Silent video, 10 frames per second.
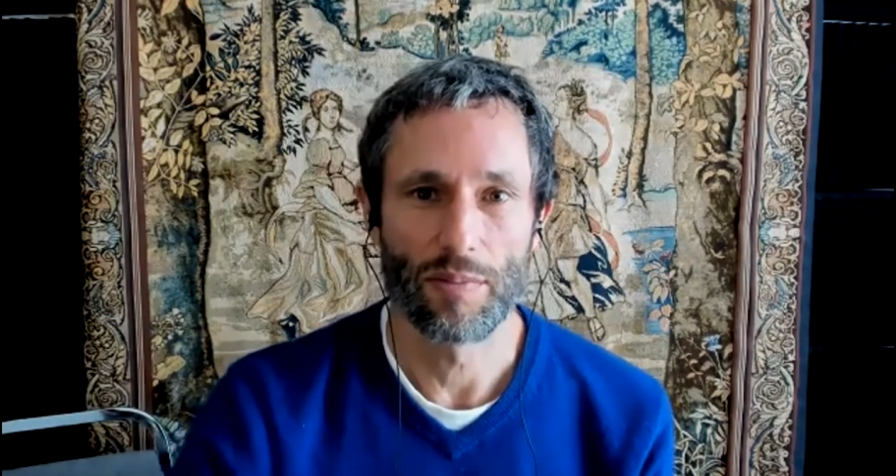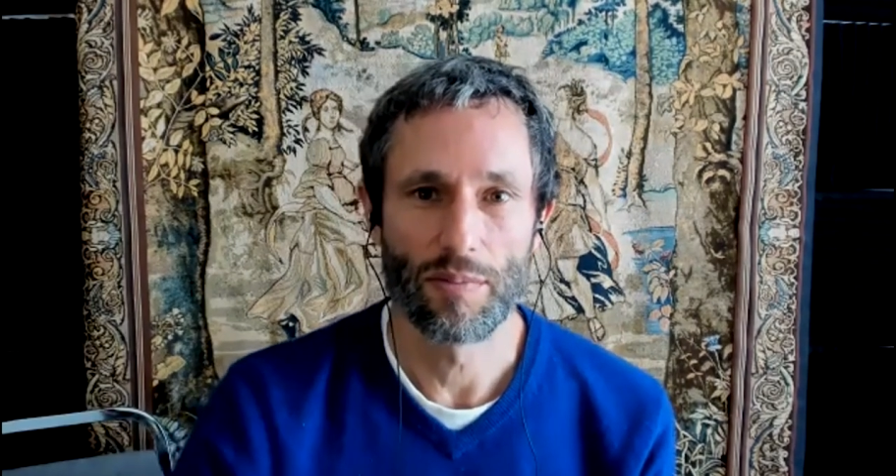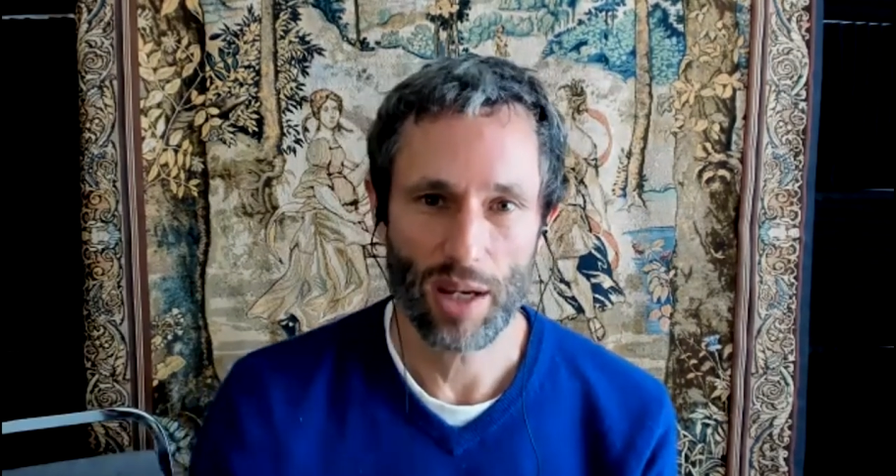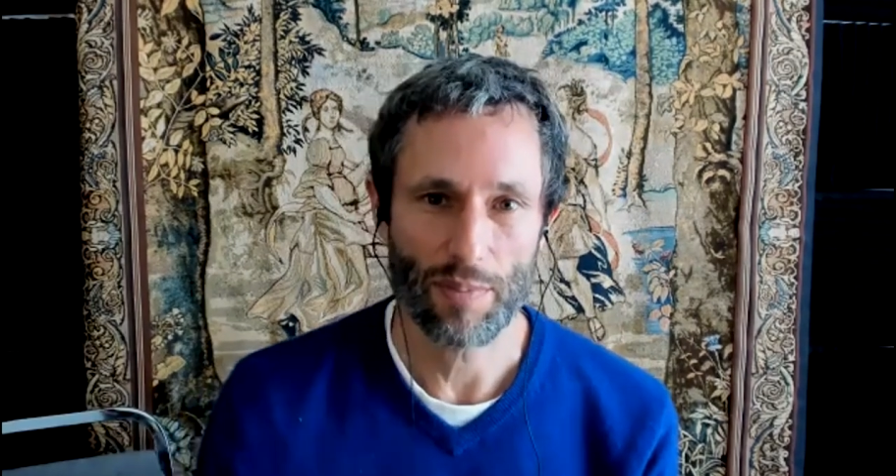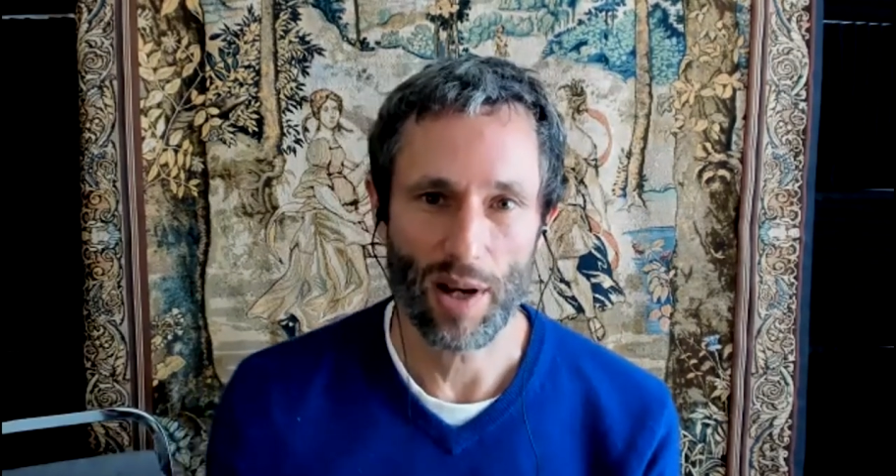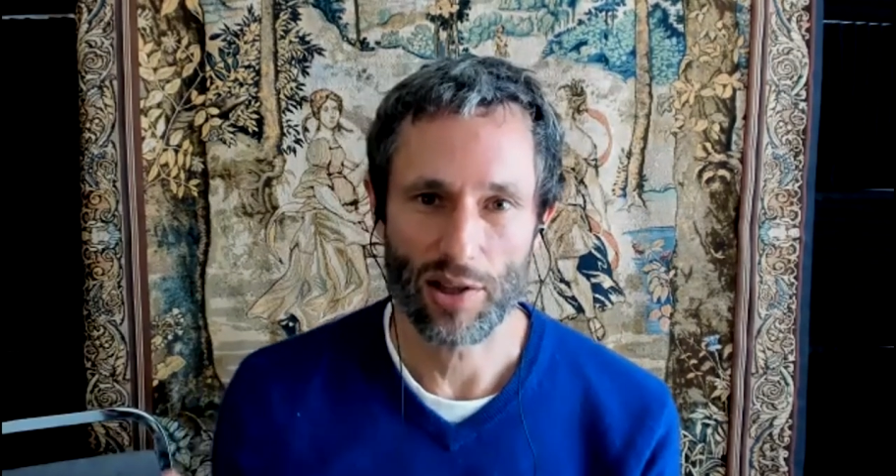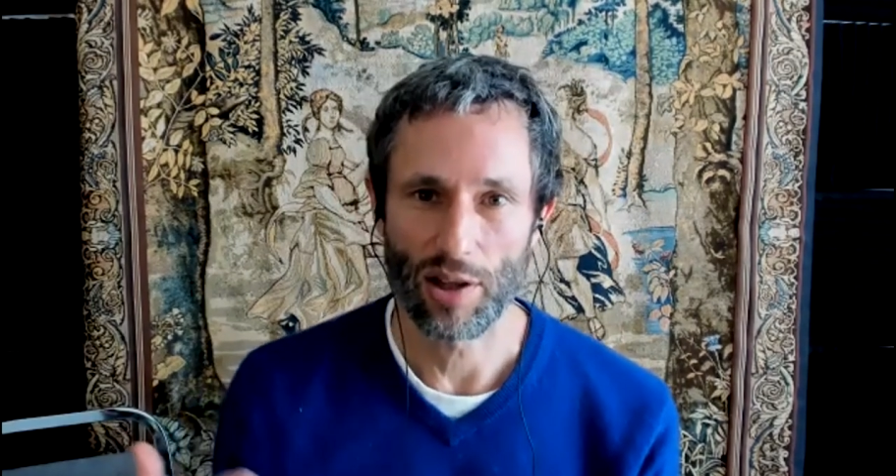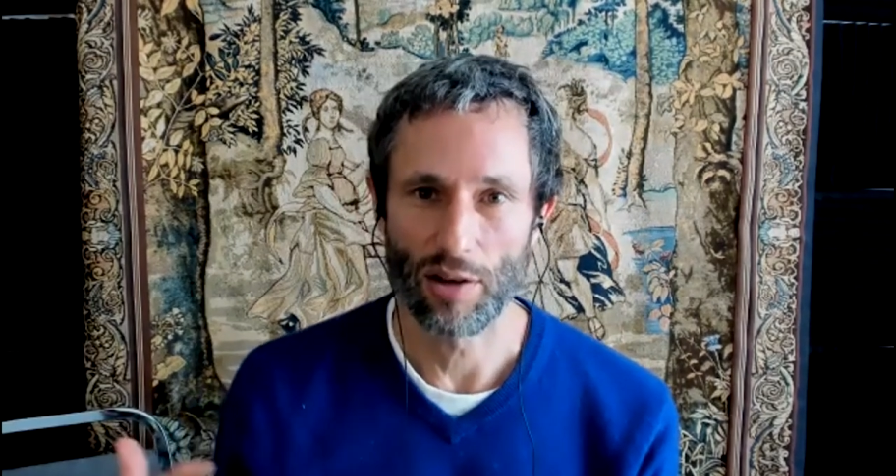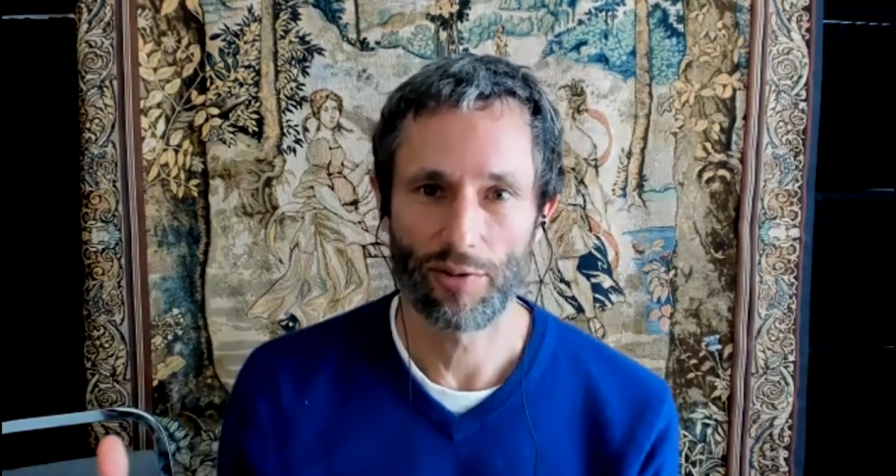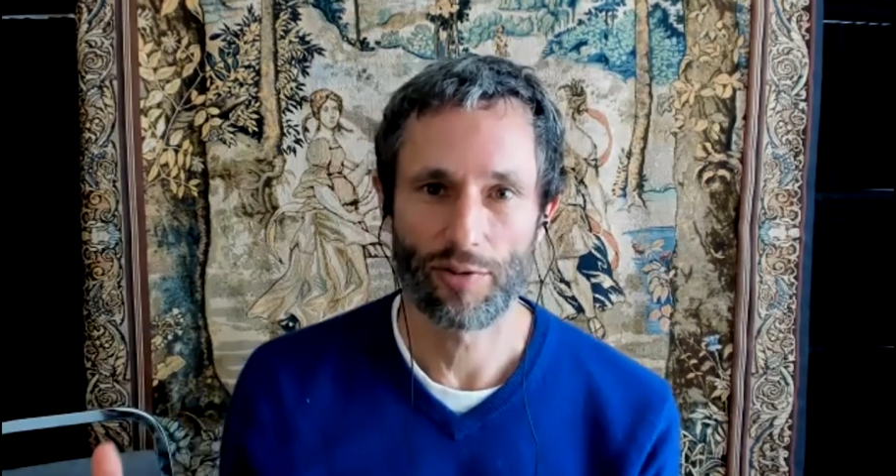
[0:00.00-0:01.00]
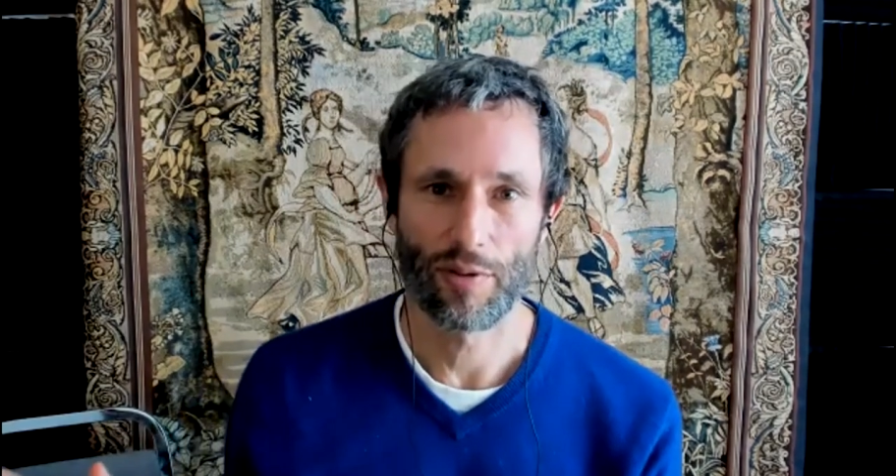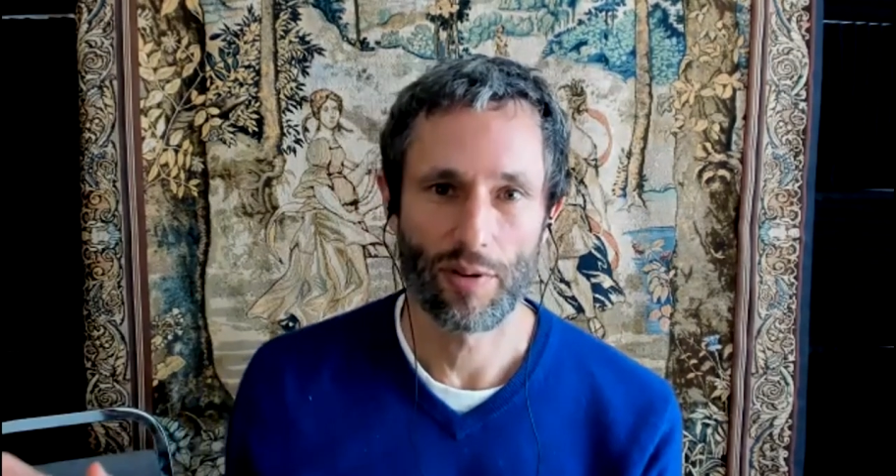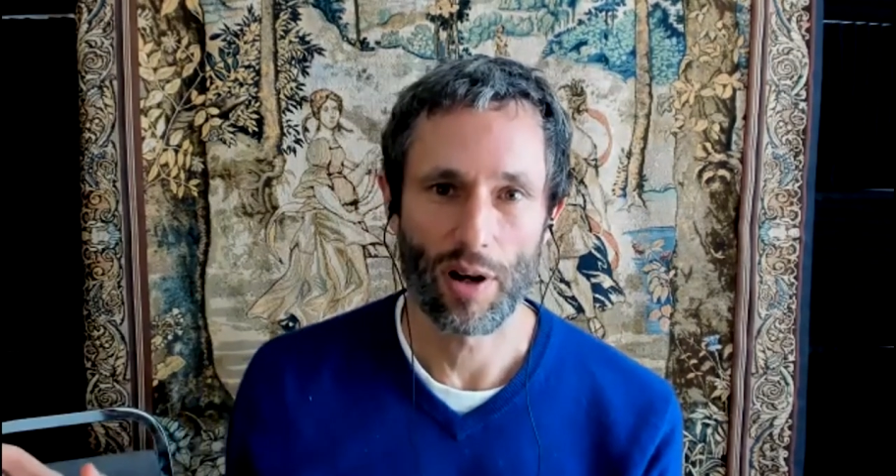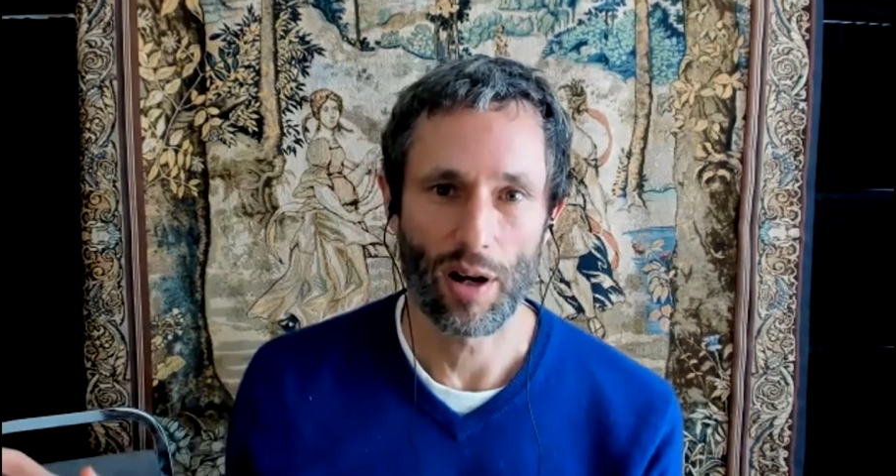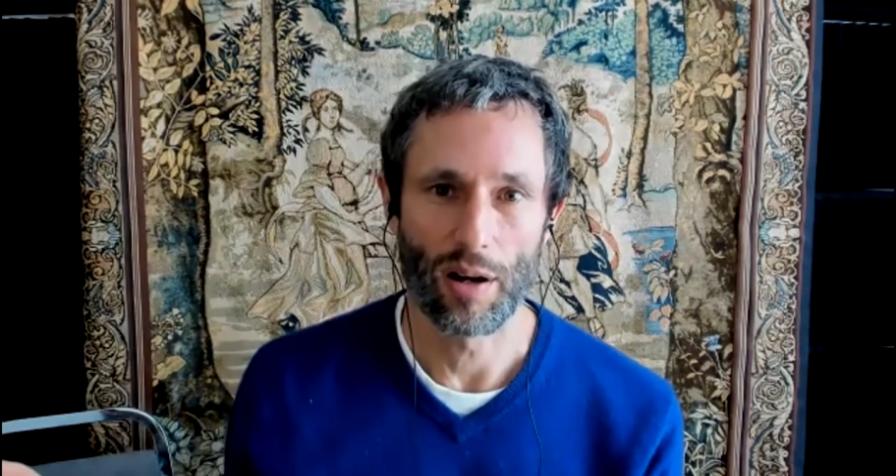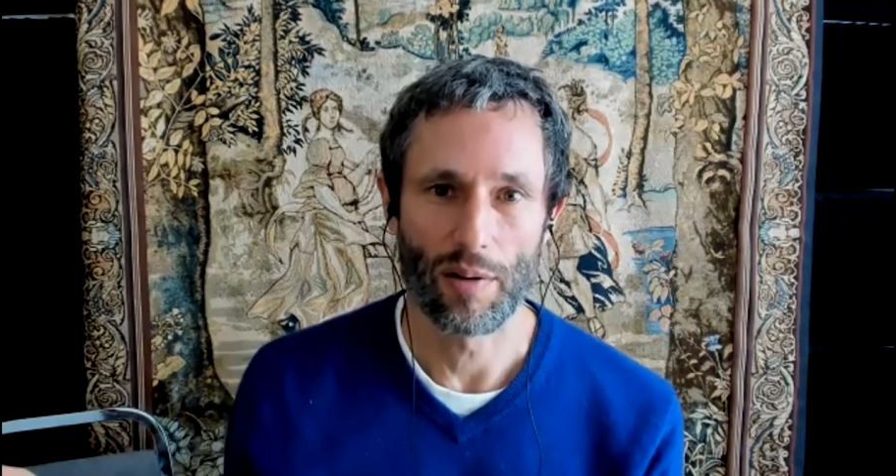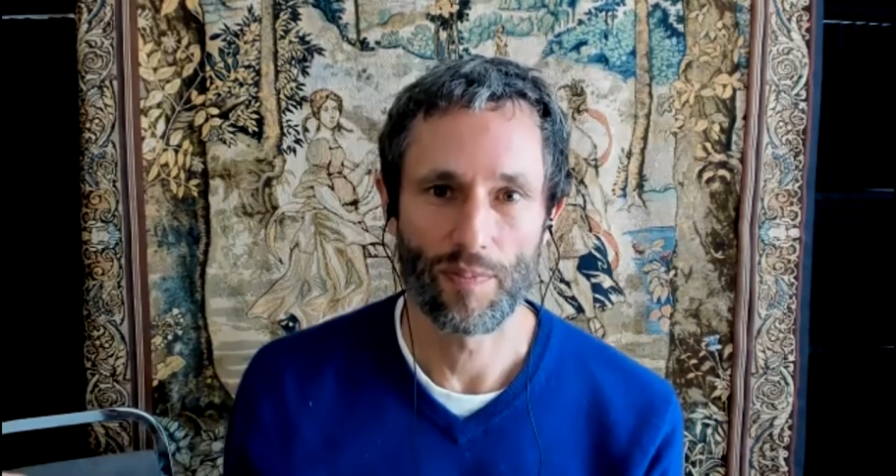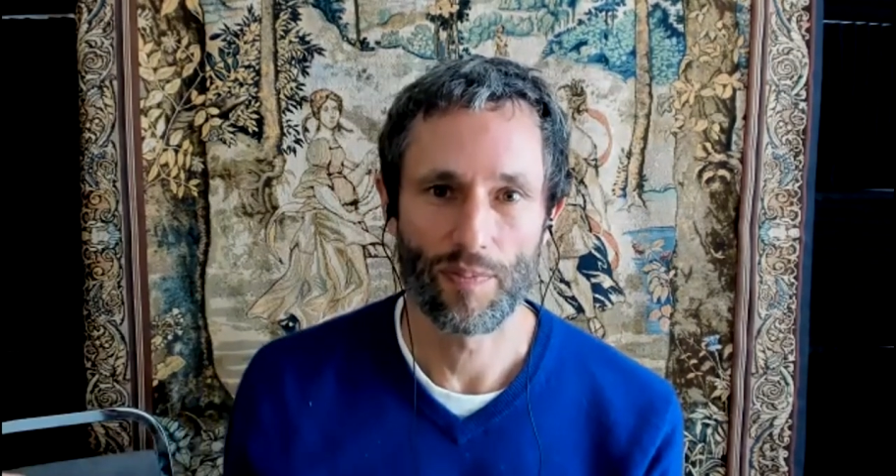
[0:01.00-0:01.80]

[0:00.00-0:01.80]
make myself uh,